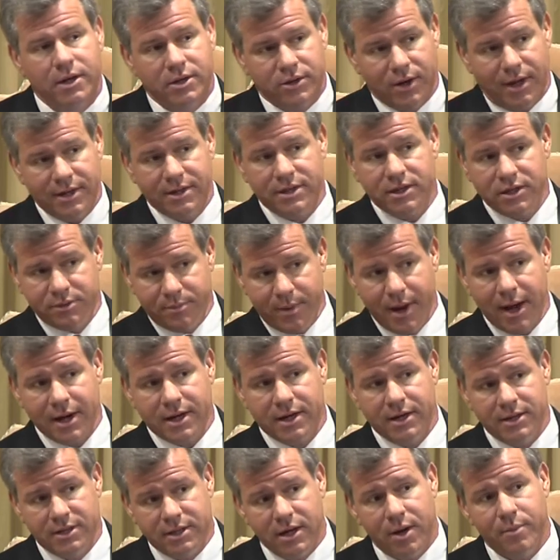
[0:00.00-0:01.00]
So I
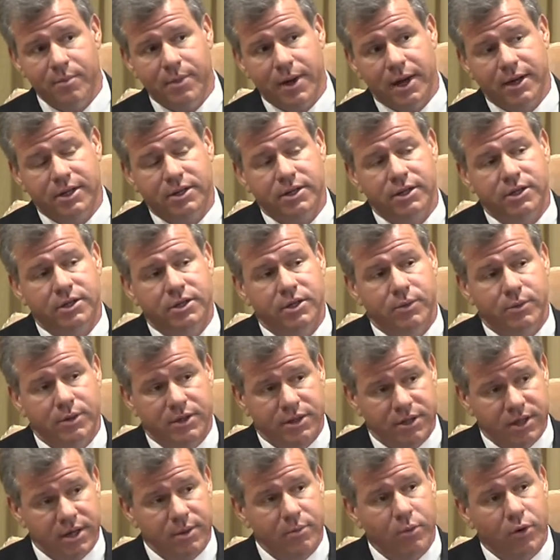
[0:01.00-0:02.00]
suspect in some patients you
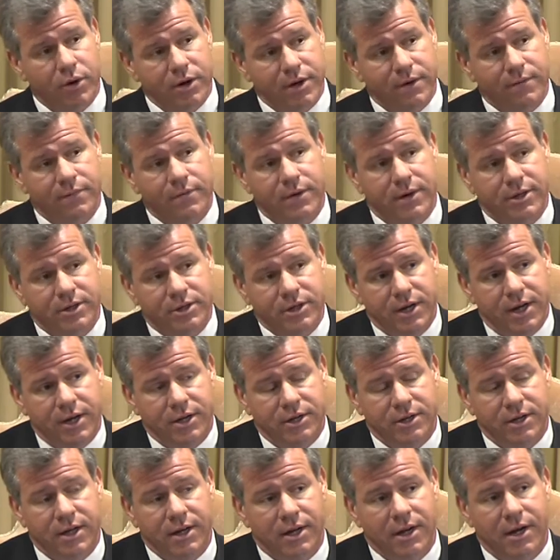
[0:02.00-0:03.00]
would see more
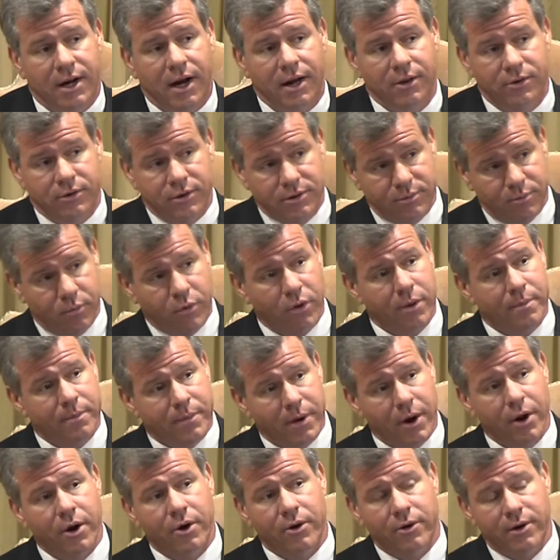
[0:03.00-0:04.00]
differentiation, and others more
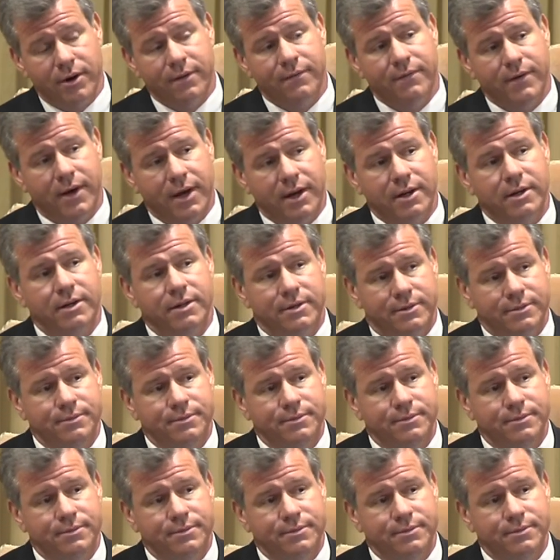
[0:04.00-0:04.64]
paracrine effect.